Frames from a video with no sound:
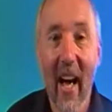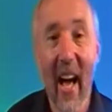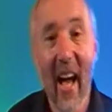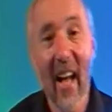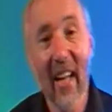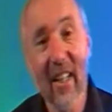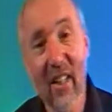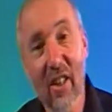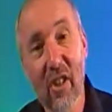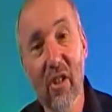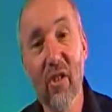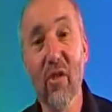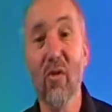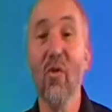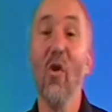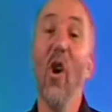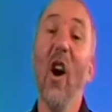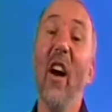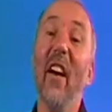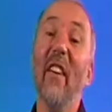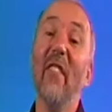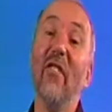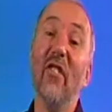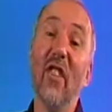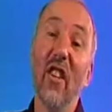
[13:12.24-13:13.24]
and
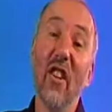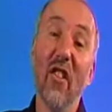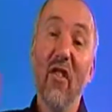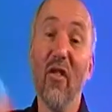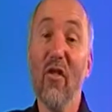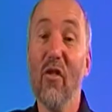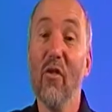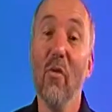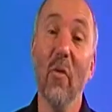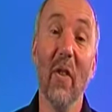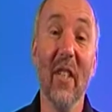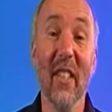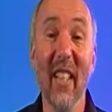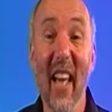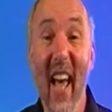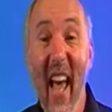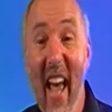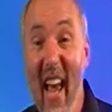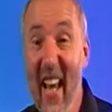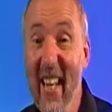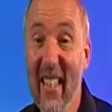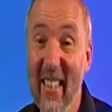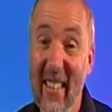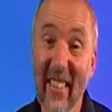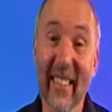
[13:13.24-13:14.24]
drives it through his
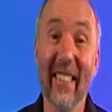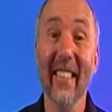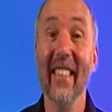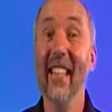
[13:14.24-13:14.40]
head.